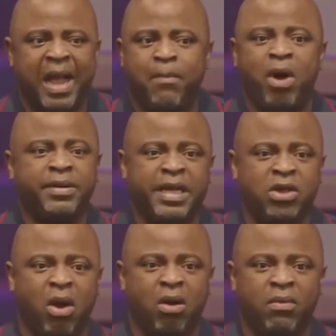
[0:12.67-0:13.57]
among the
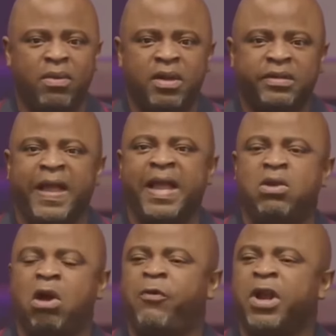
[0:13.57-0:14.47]
young,
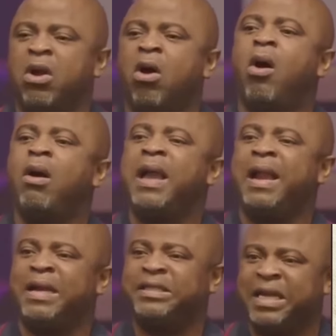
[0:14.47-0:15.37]
thank God for the
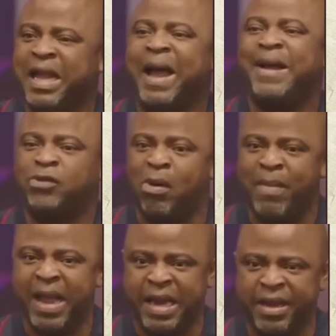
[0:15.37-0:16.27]
hunger that is in the heart
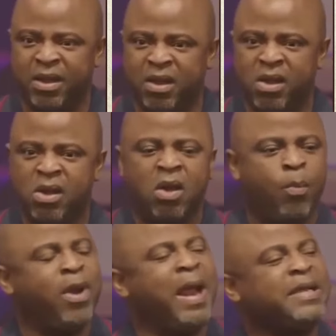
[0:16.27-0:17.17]
of many.
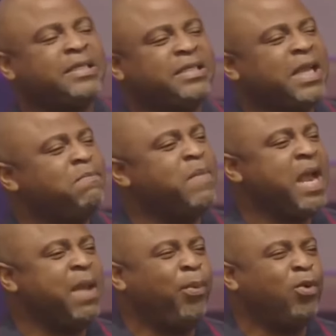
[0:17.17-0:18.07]
But I see
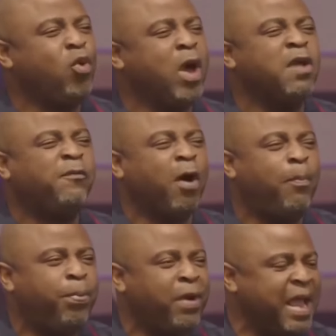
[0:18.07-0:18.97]
many people going
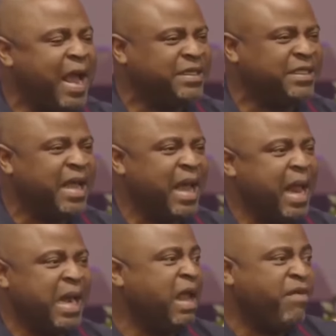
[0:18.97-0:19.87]
for prayers
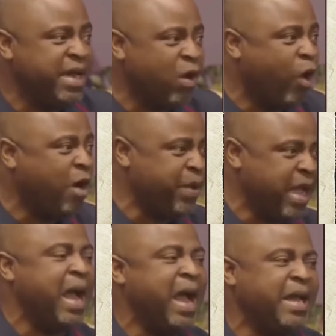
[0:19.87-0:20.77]
and leaving the word
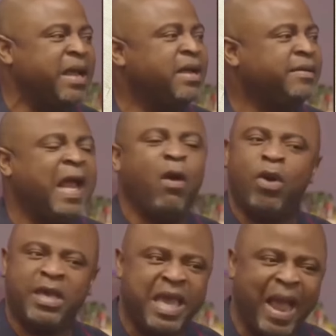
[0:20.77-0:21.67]
behind. They
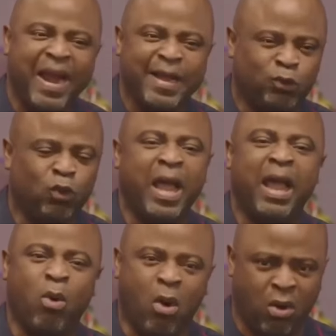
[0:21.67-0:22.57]
will get into
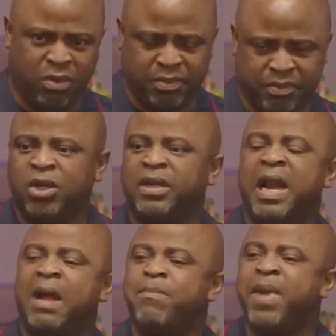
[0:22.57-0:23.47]
error. So
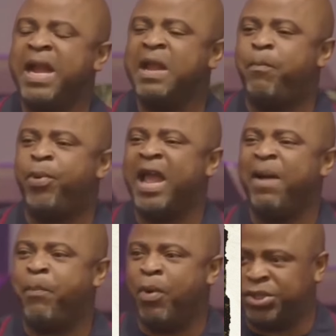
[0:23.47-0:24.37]
there are many
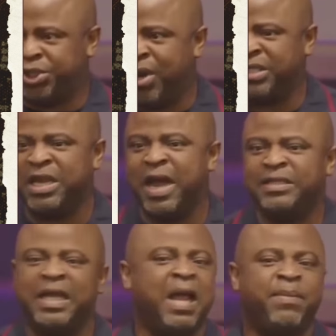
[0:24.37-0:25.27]
prayer postures in
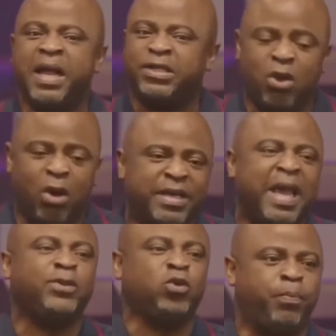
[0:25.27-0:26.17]
our time. It's
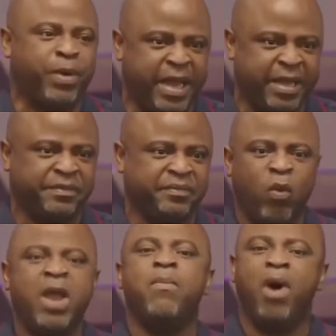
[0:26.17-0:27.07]
okay to pray.
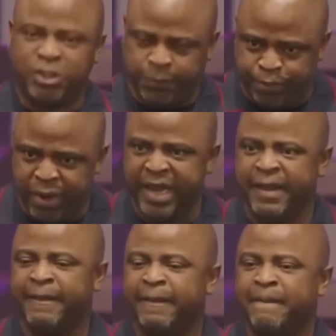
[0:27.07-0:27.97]
We must
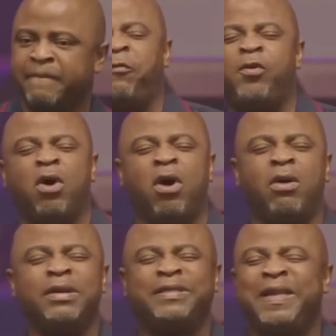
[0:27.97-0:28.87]
pray. If
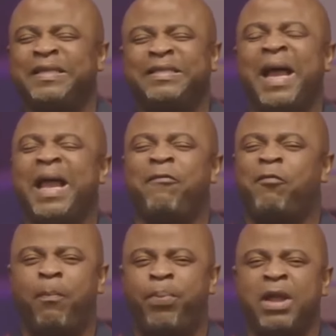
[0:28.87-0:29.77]
your
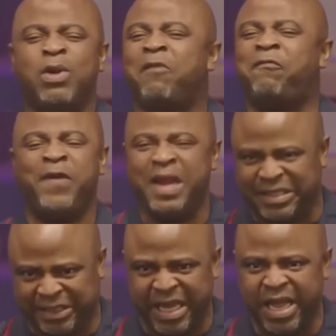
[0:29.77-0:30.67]
desire for prayer, your
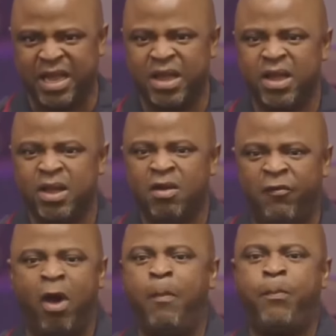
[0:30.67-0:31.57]
affinity
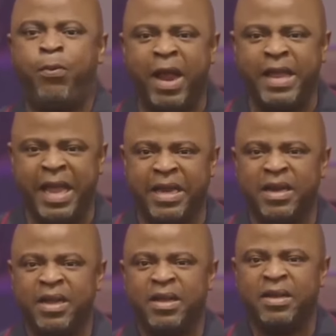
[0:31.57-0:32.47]
for
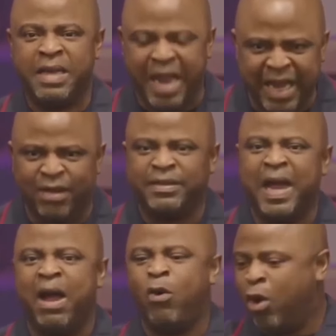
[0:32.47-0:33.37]
praying,
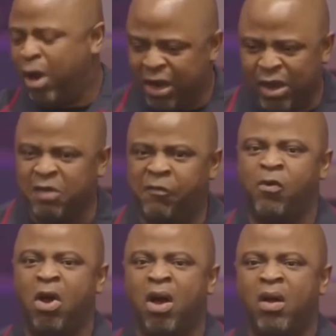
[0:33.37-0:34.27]
kneeling down, rolling on the
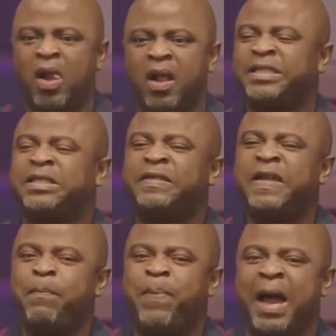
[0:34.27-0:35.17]
floor, is
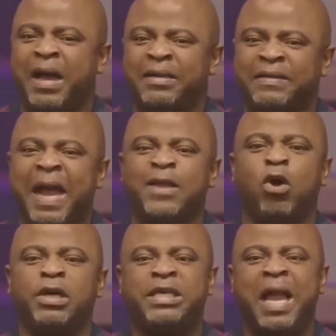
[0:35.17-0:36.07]
deeper than
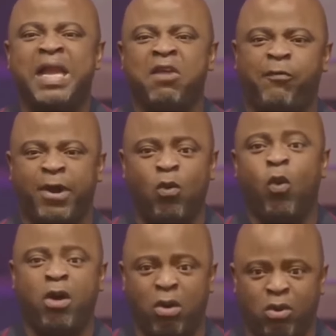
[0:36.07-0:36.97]
your yearning for the
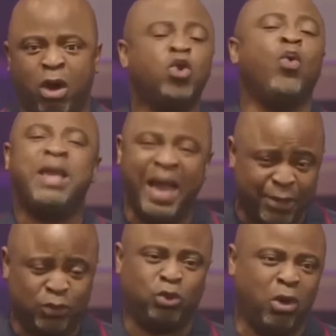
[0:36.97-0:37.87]
word of God, you will
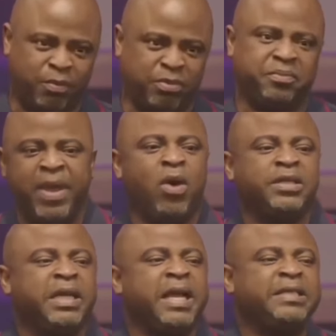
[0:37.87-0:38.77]
get into trouble.
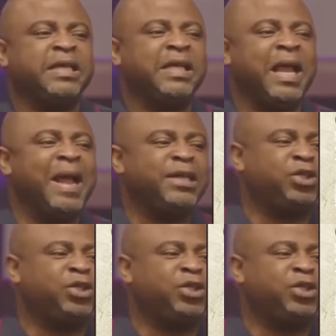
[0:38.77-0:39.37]
Because it is the